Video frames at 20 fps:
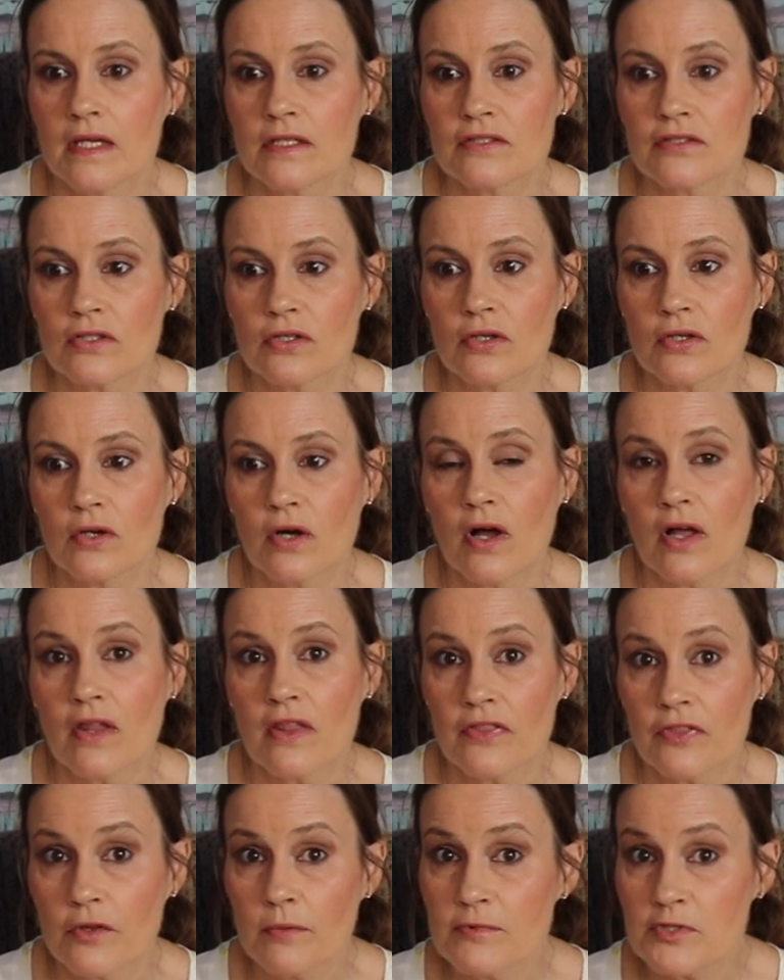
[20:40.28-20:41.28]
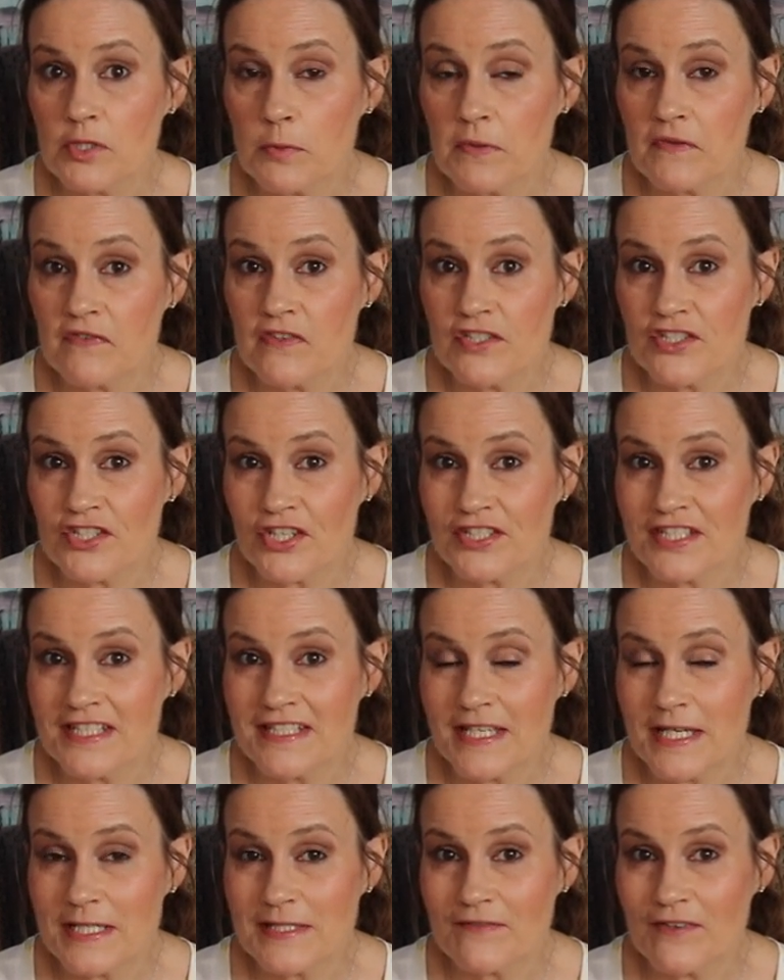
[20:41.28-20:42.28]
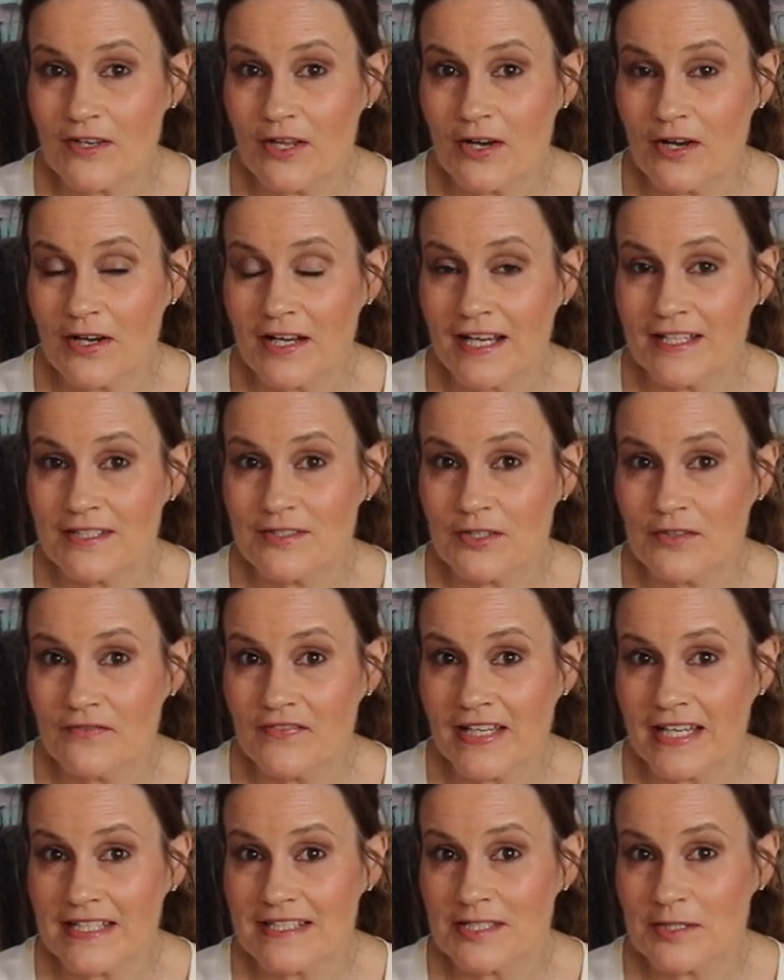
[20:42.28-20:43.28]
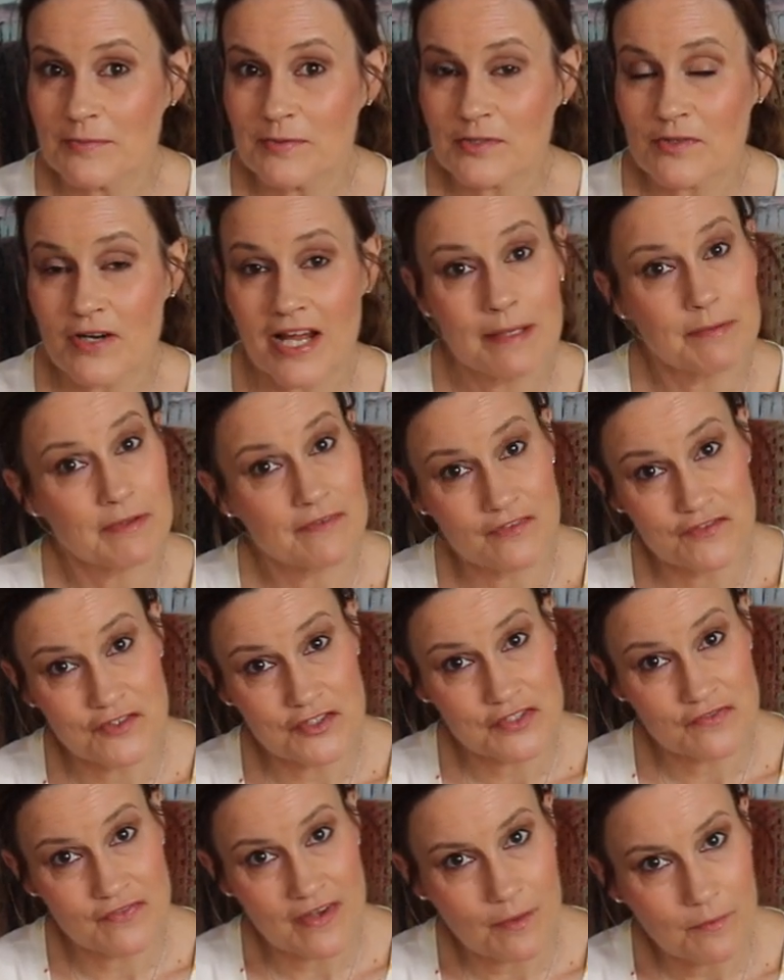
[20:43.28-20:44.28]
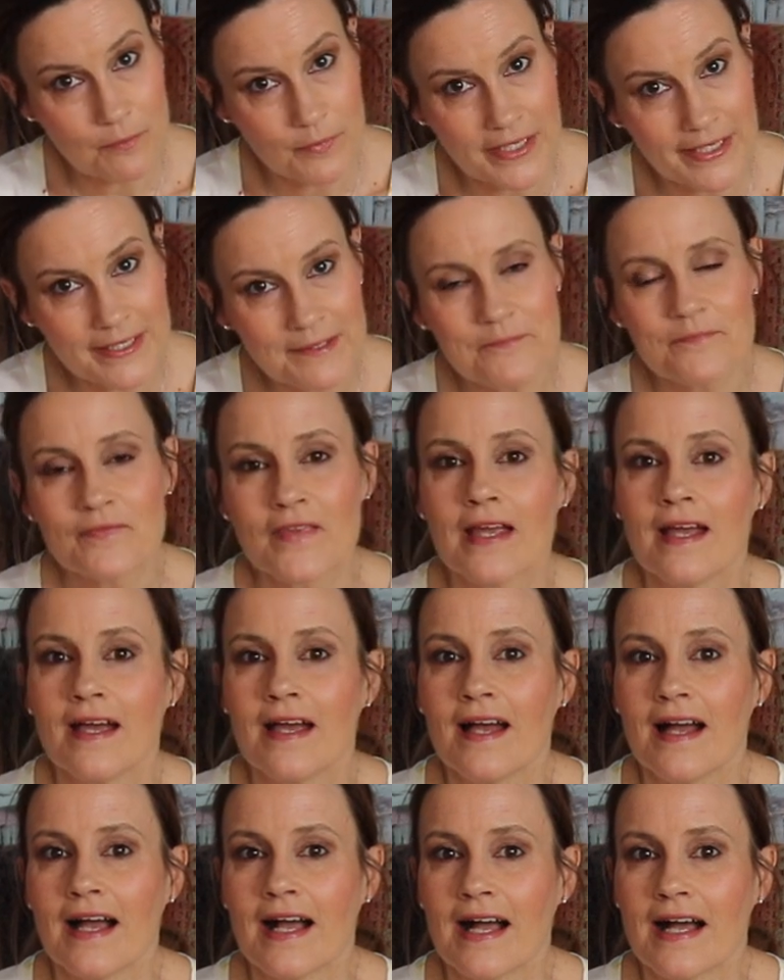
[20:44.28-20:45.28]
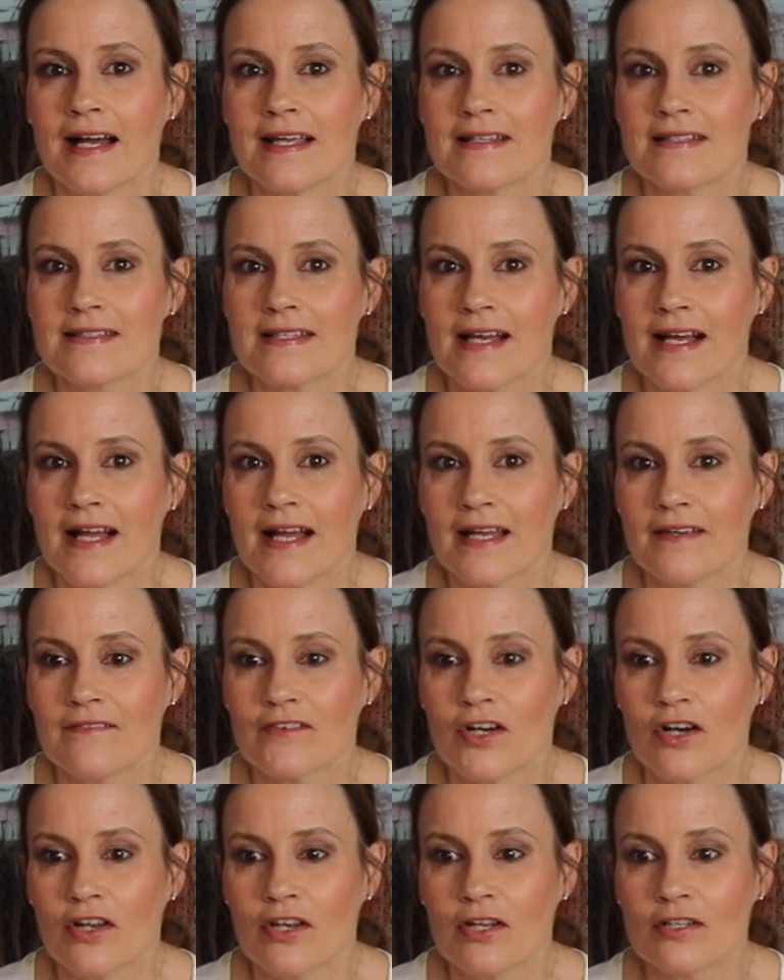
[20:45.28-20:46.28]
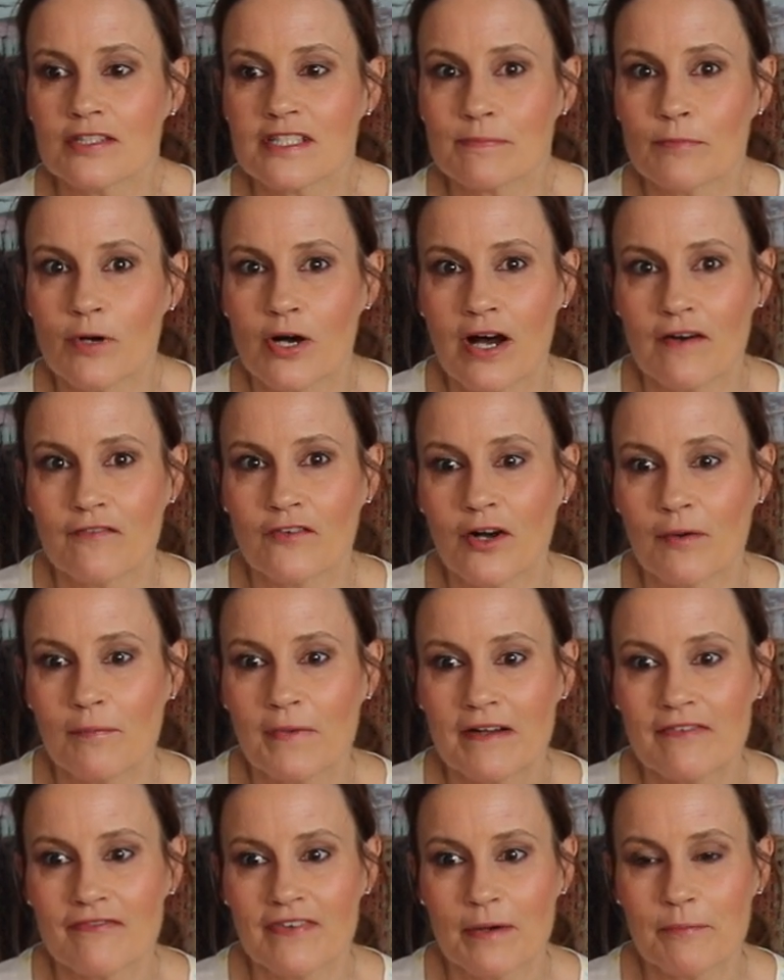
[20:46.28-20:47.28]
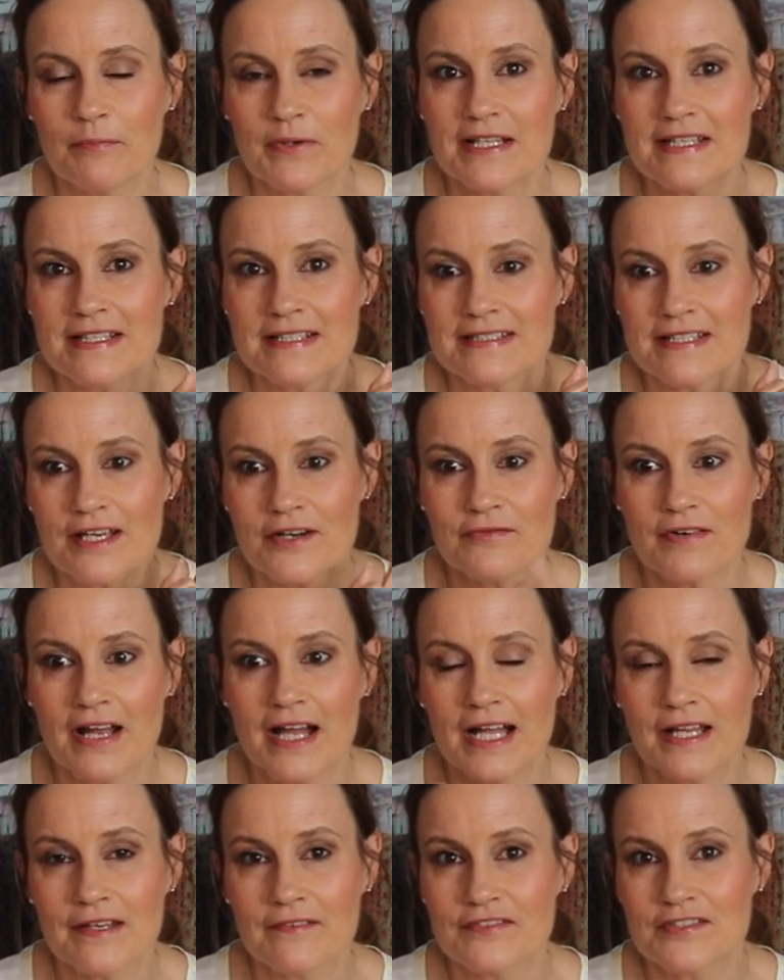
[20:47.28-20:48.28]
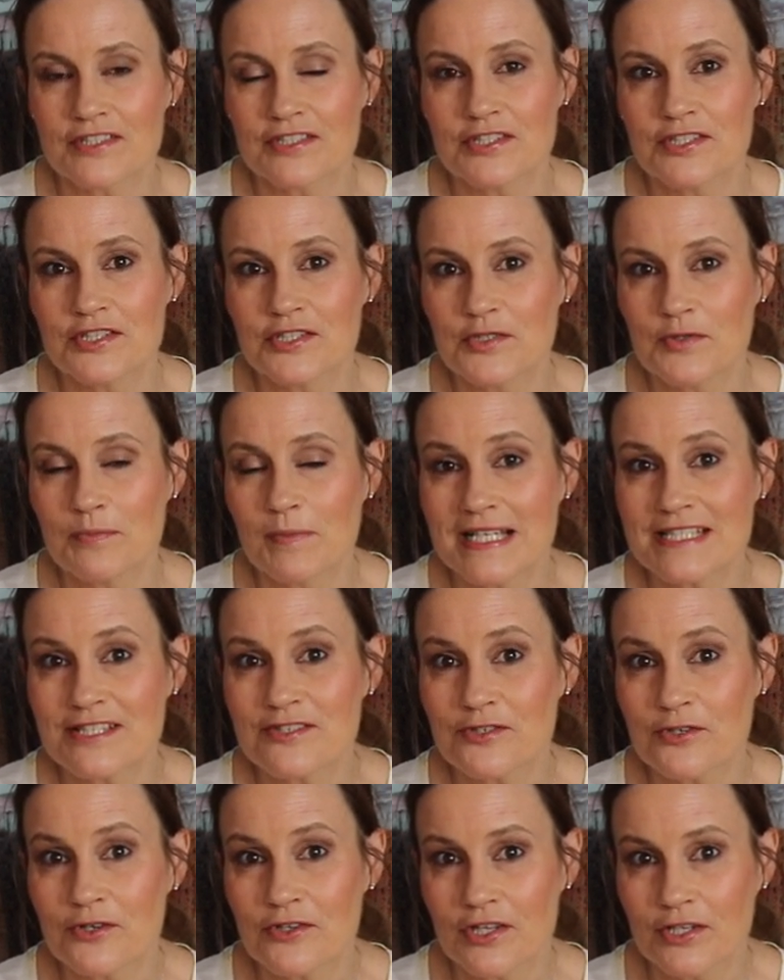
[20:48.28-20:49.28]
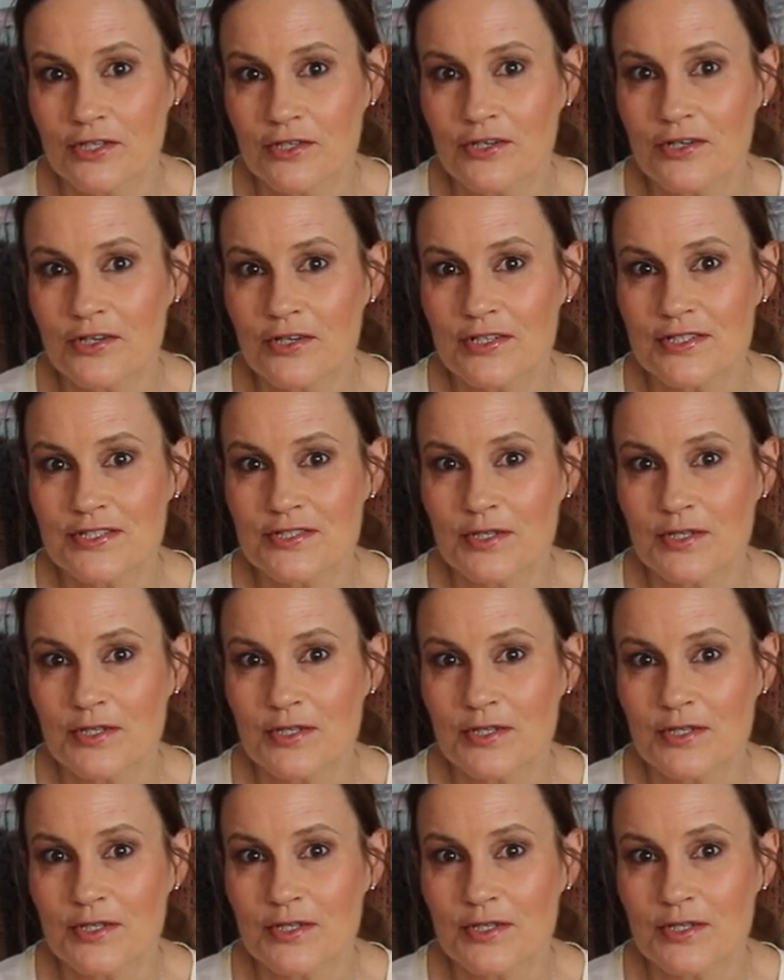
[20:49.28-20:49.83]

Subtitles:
So thumbs up if you enjoyed today's vlog, and don't forget to subscribe if you just found me. And I've got lots more. I've got my fabrics arrived to do my Sew the Look.